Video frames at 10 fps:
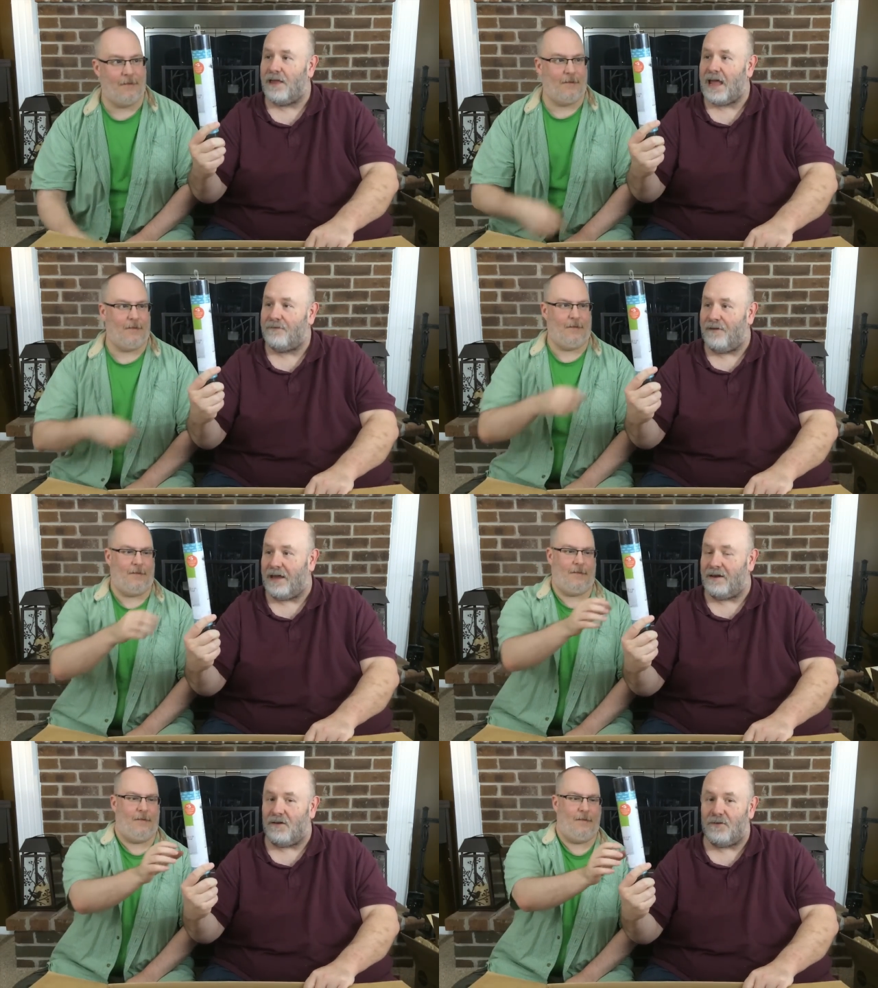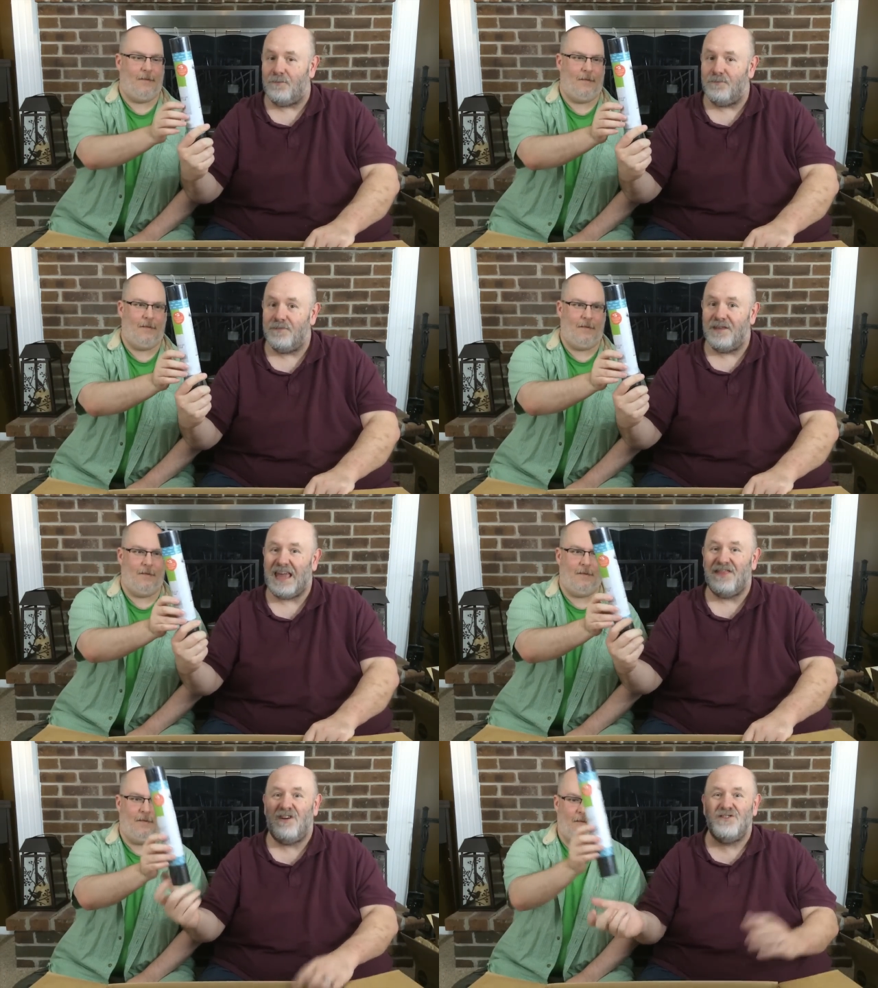Speaker 1: black vinyl.
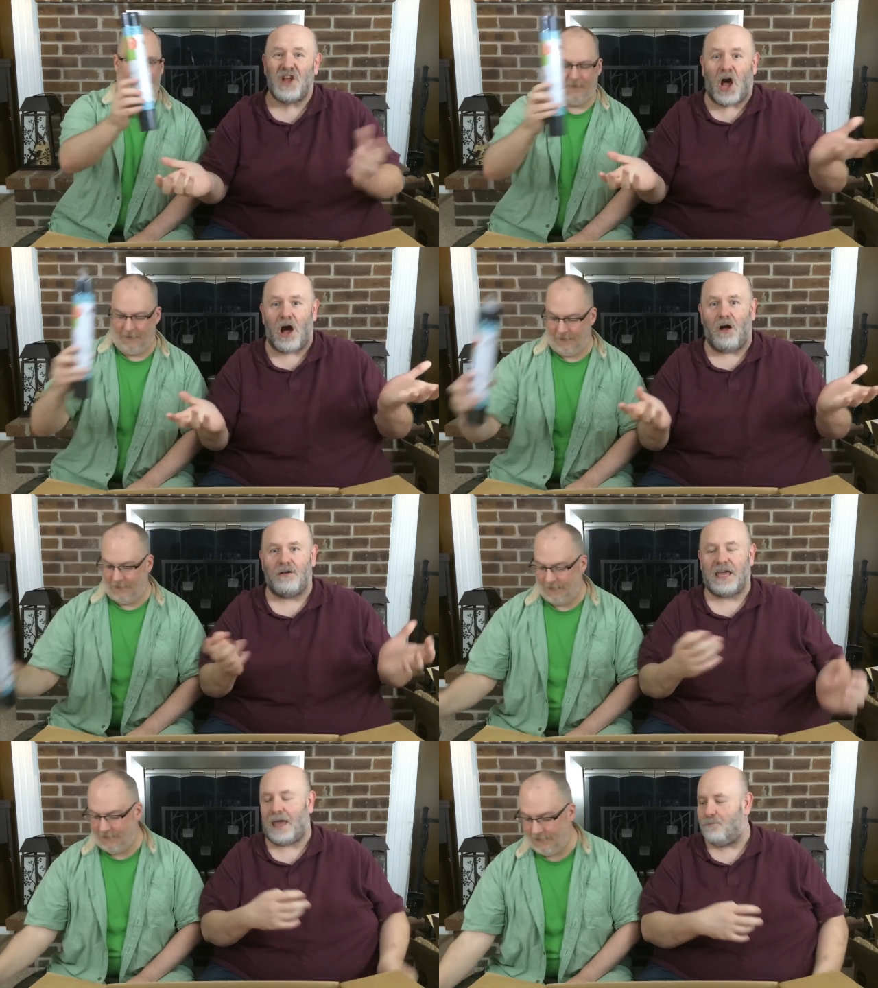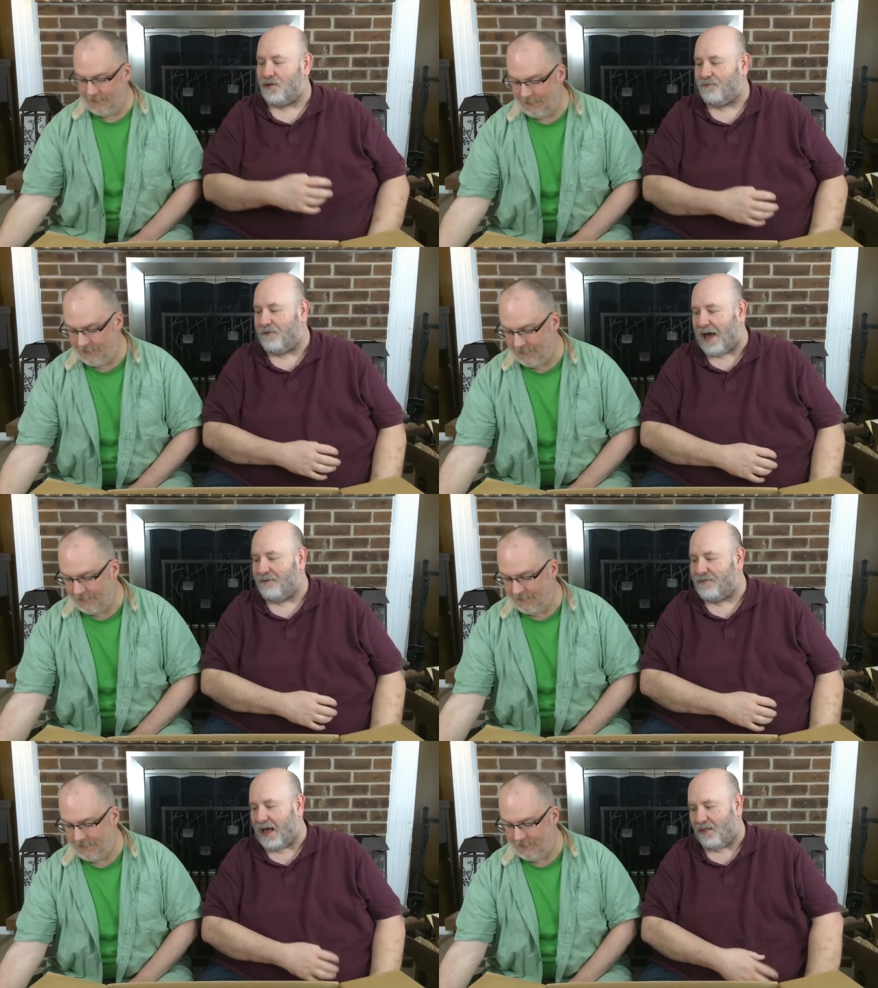And those all came with
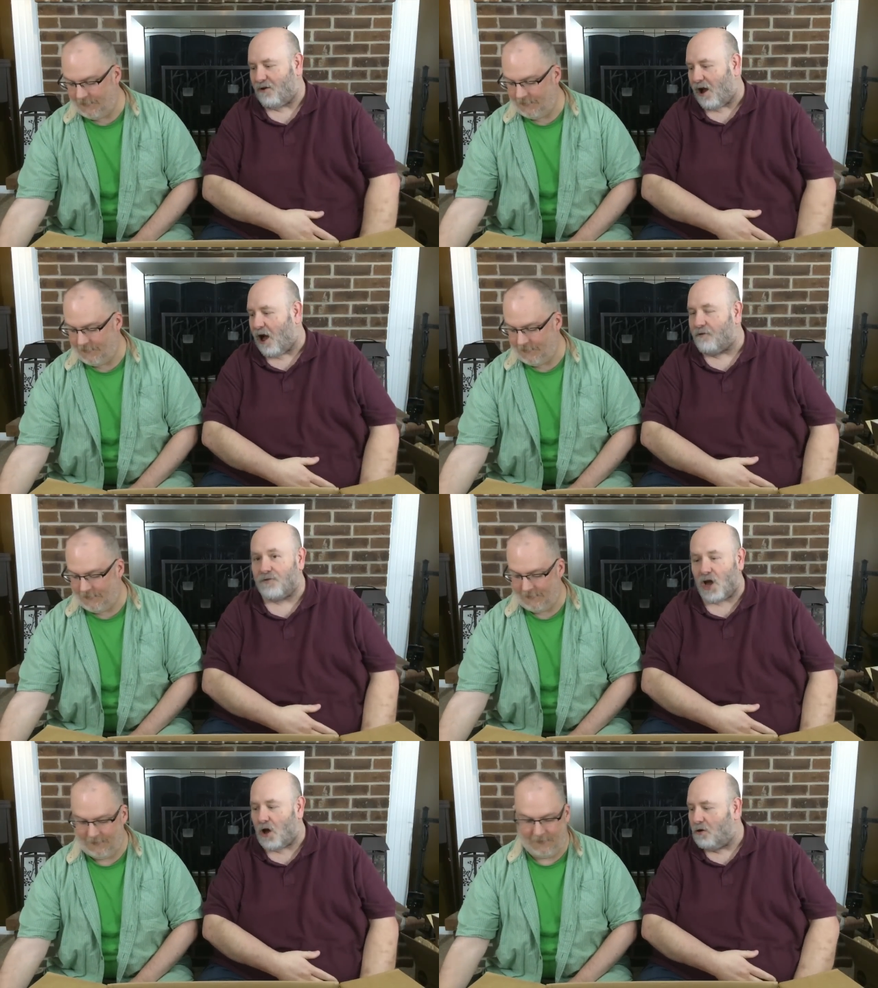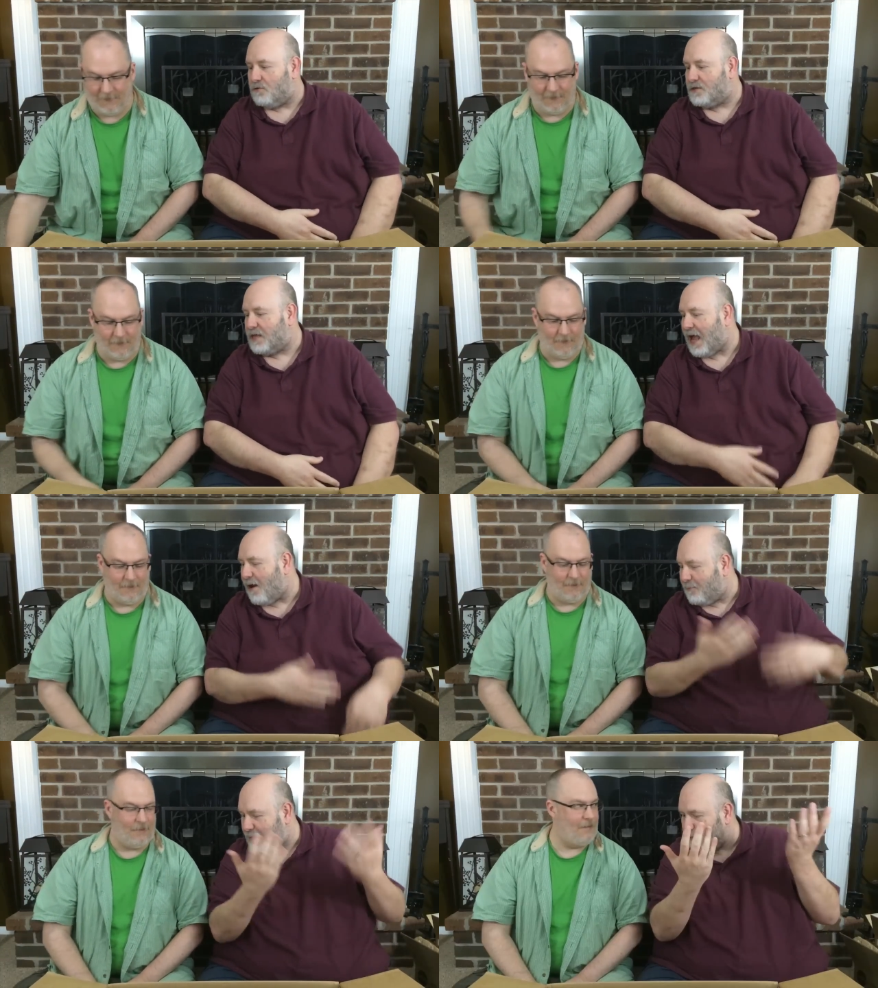five dollar off codes.
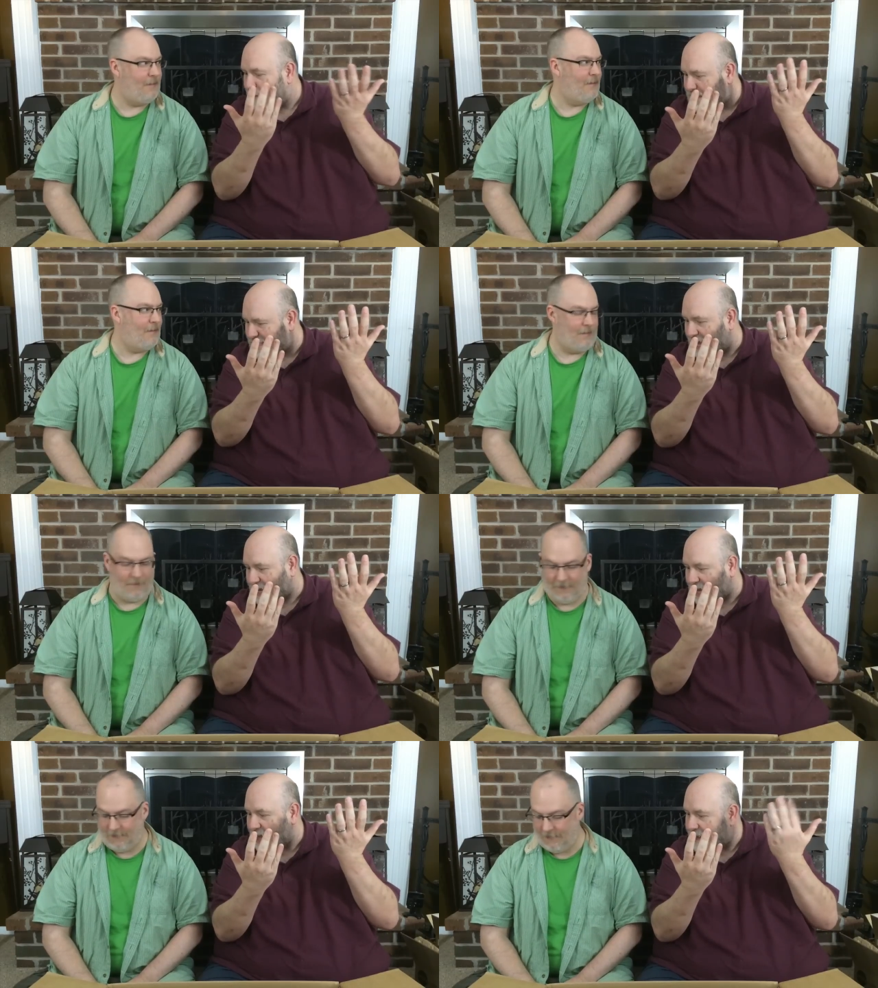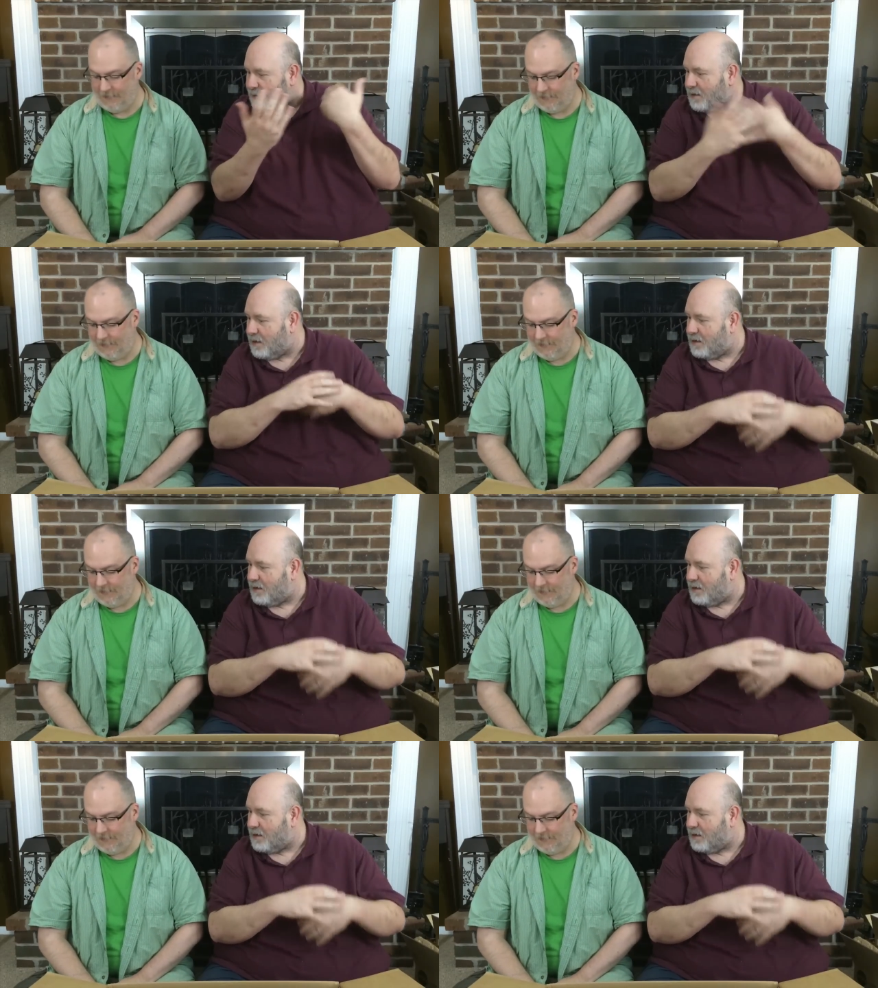How many was that, Ken?